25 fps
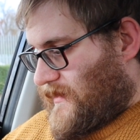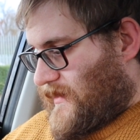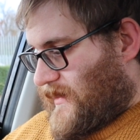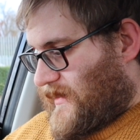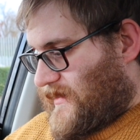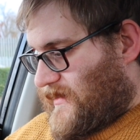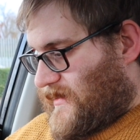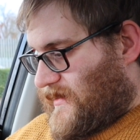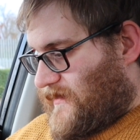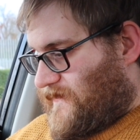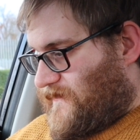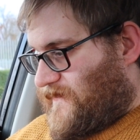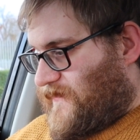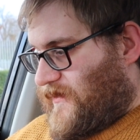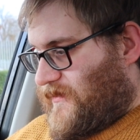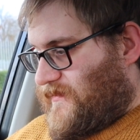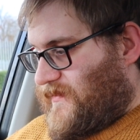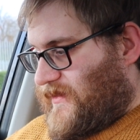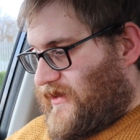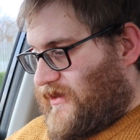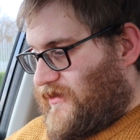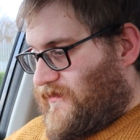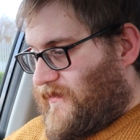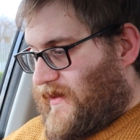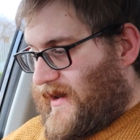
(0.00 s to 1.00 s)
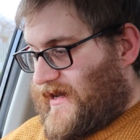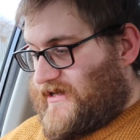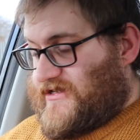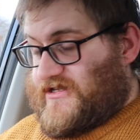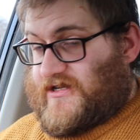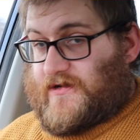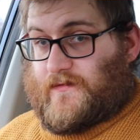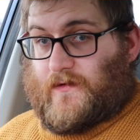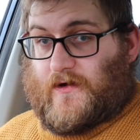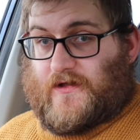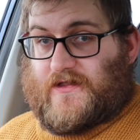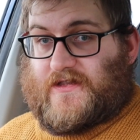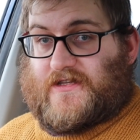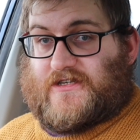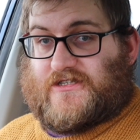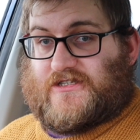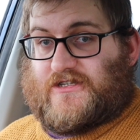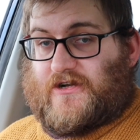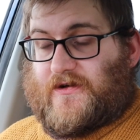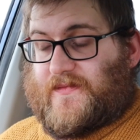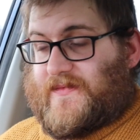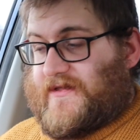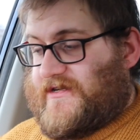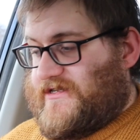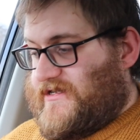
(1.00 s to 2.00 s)
and confirm that you actually want to
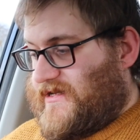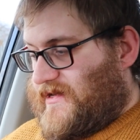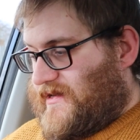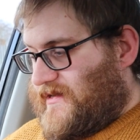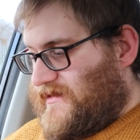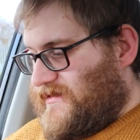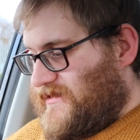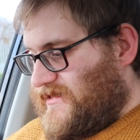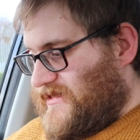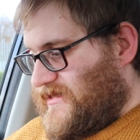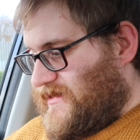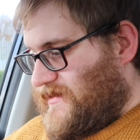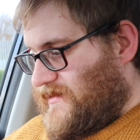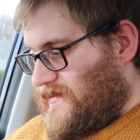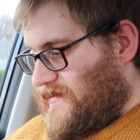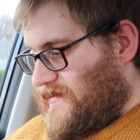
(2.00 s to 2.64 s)
stop the charge.